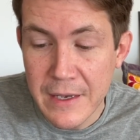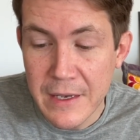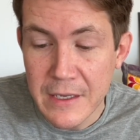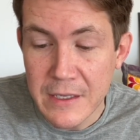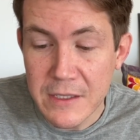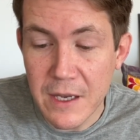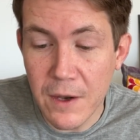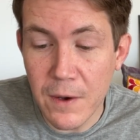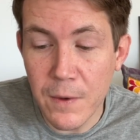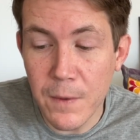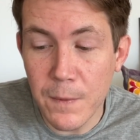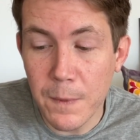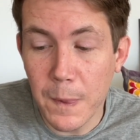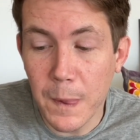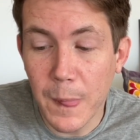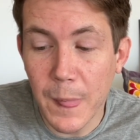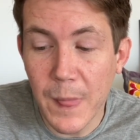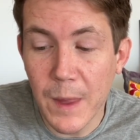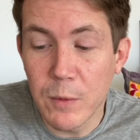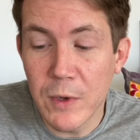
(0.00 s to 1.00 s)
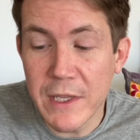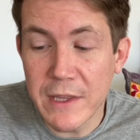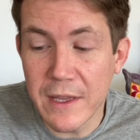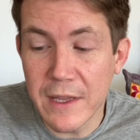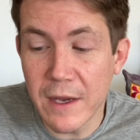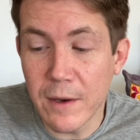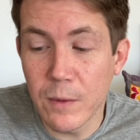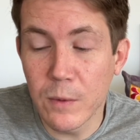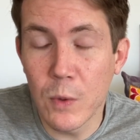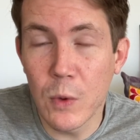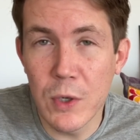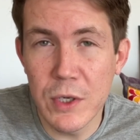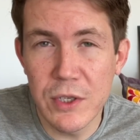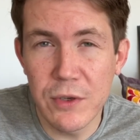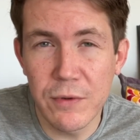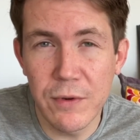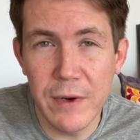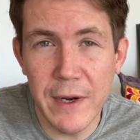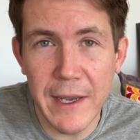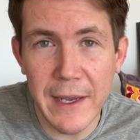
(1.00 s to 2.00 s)
So with that
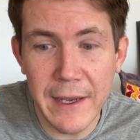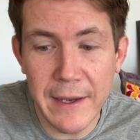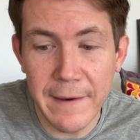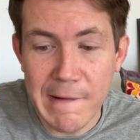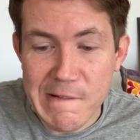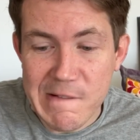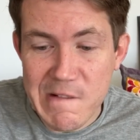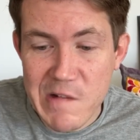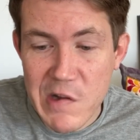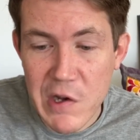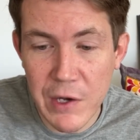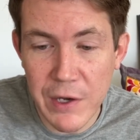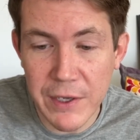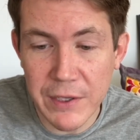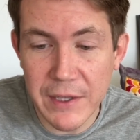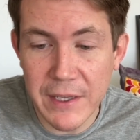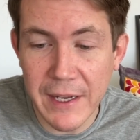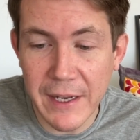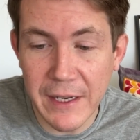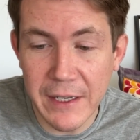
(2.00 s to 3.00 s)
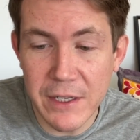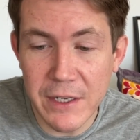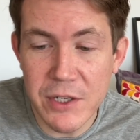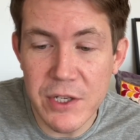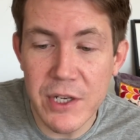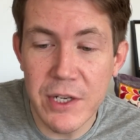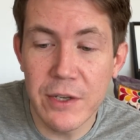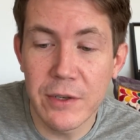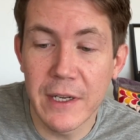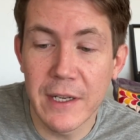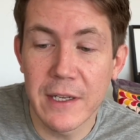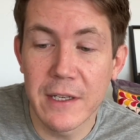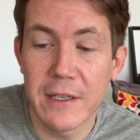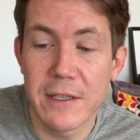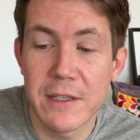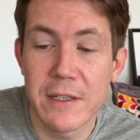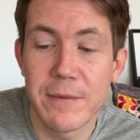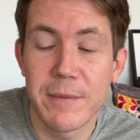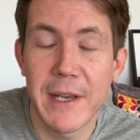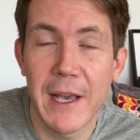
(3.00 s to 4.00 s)
watery, earthy energy, you're likely
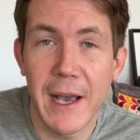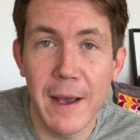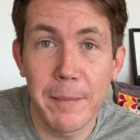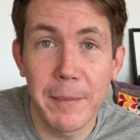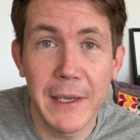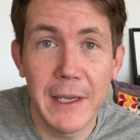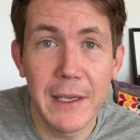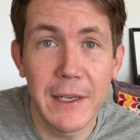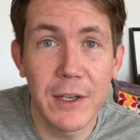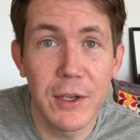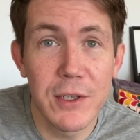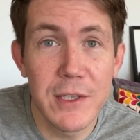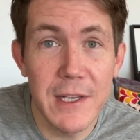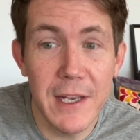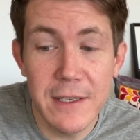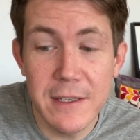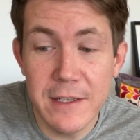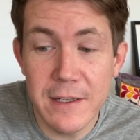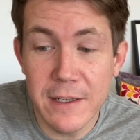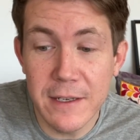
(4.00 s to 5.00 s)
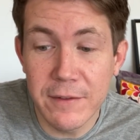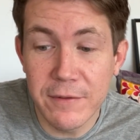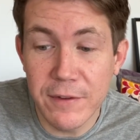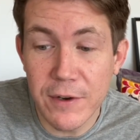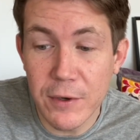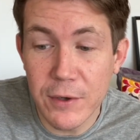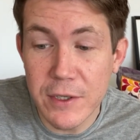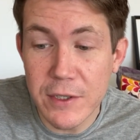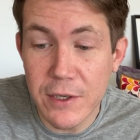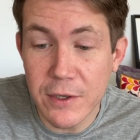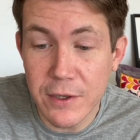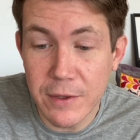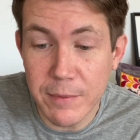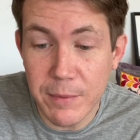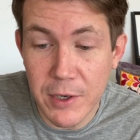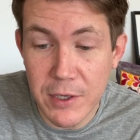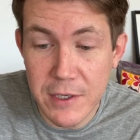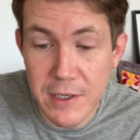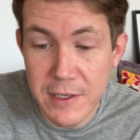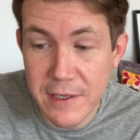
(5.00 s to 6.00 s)
to be happy, contented, and focused on the
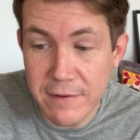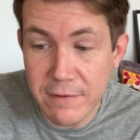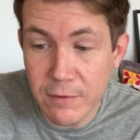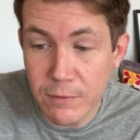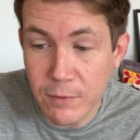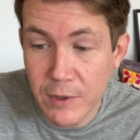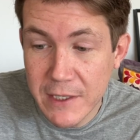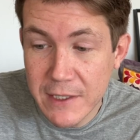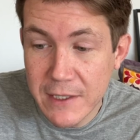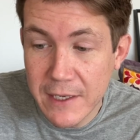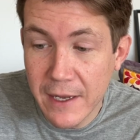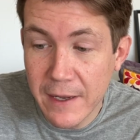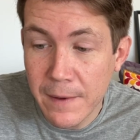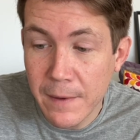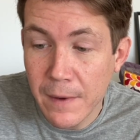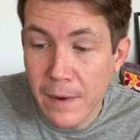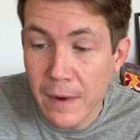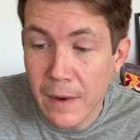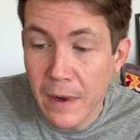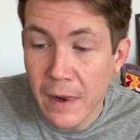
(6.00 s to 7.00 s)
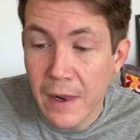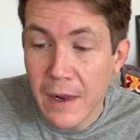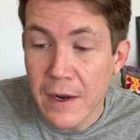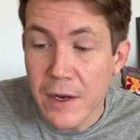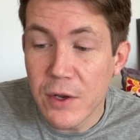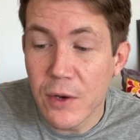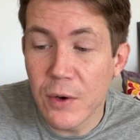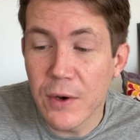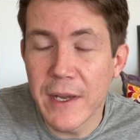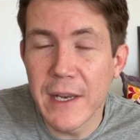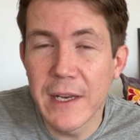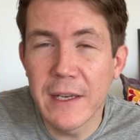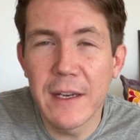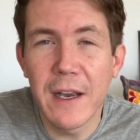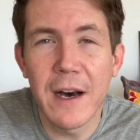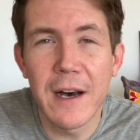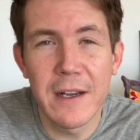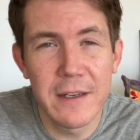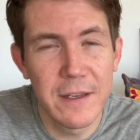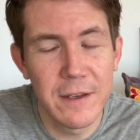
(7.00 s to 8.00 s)
positive on Wednesday. You're in
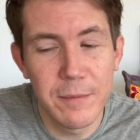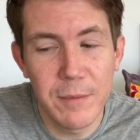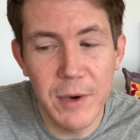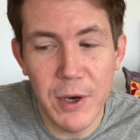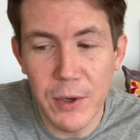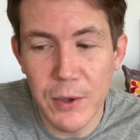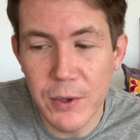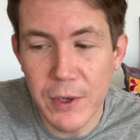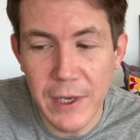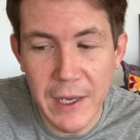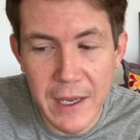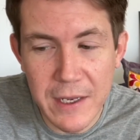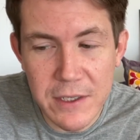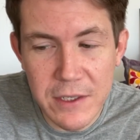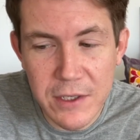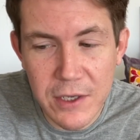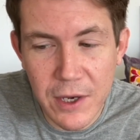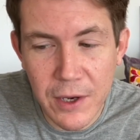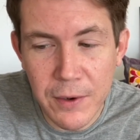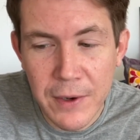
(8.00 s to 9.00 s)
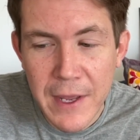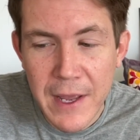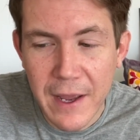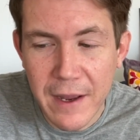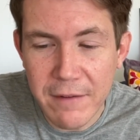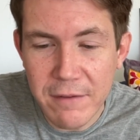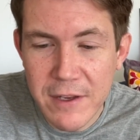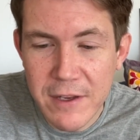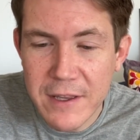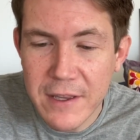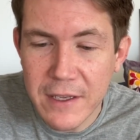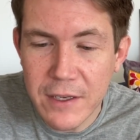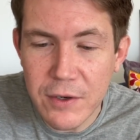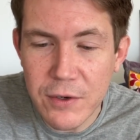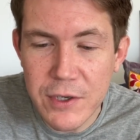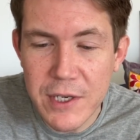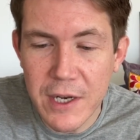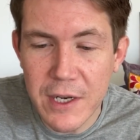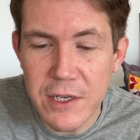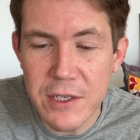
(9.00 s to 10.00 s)
gardener mode, okay? So everything
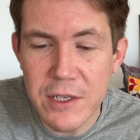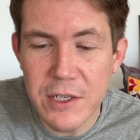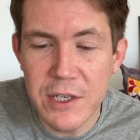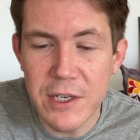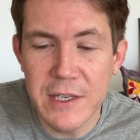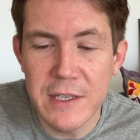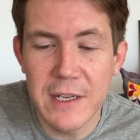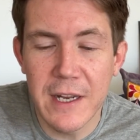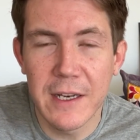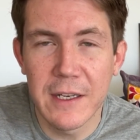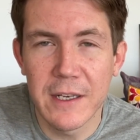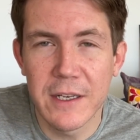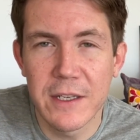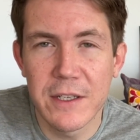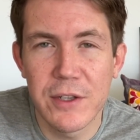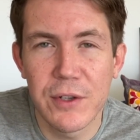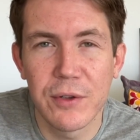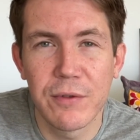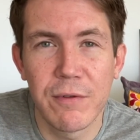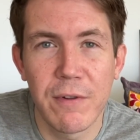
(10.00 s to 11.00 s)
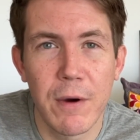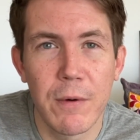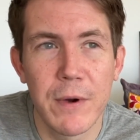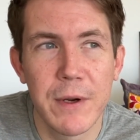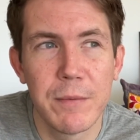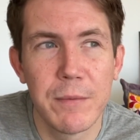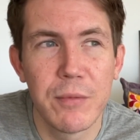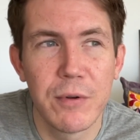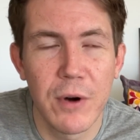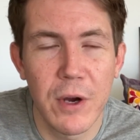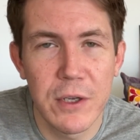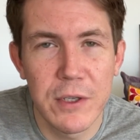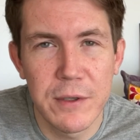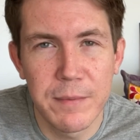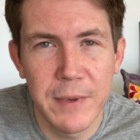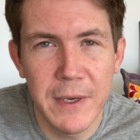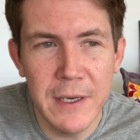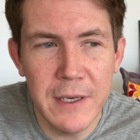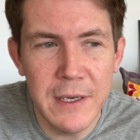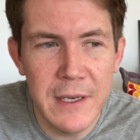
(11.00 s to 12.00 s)
you touch is likely to grow and
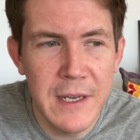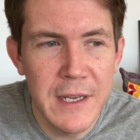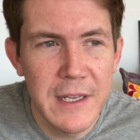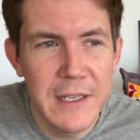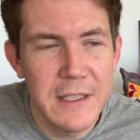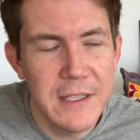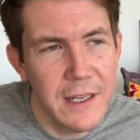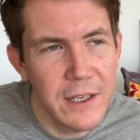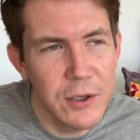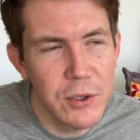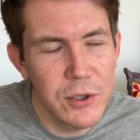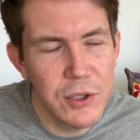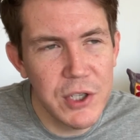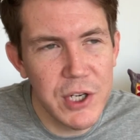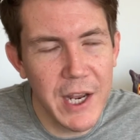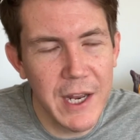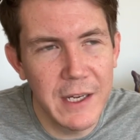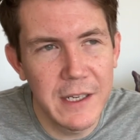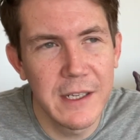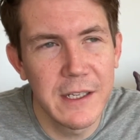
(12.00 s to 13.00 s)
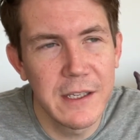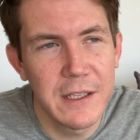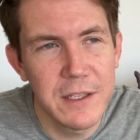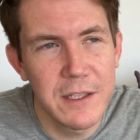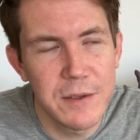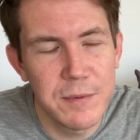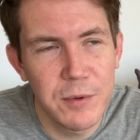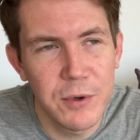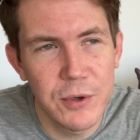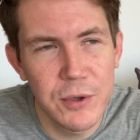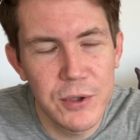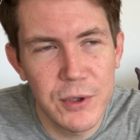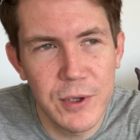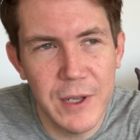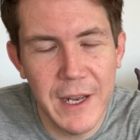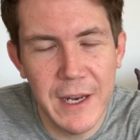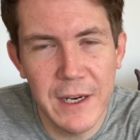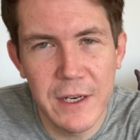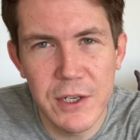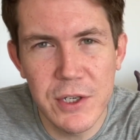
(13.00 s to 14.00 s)
prosper. It's like you're channeling the
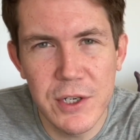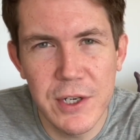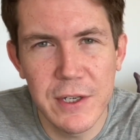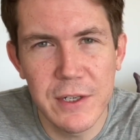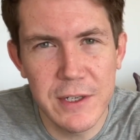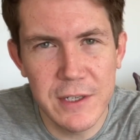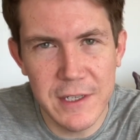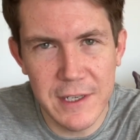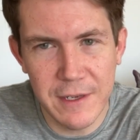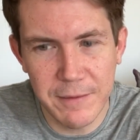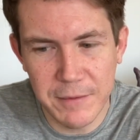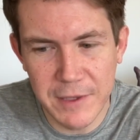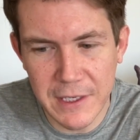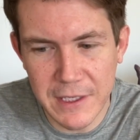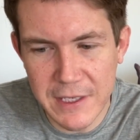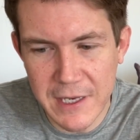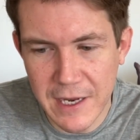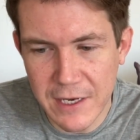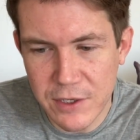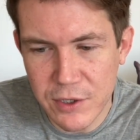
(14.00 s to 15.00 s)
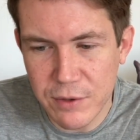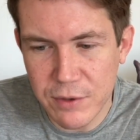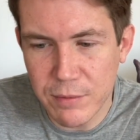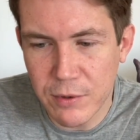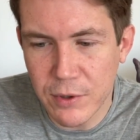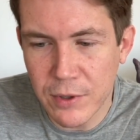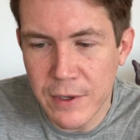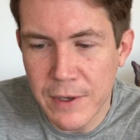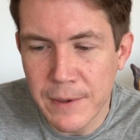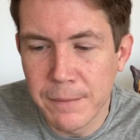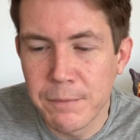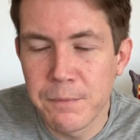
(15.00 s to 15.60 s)
spiritual energy into something tangible.